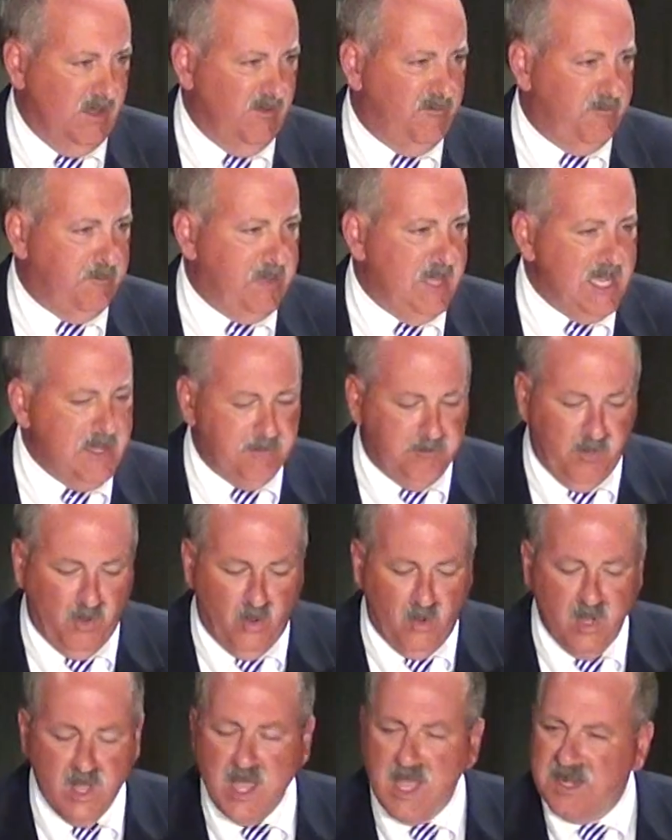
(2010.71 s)
of
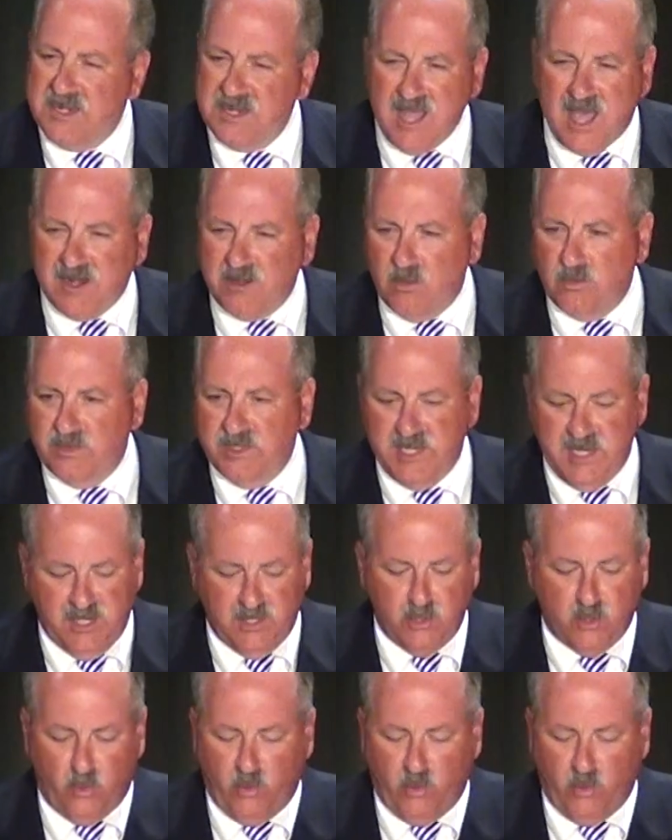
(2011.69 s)
people, not only in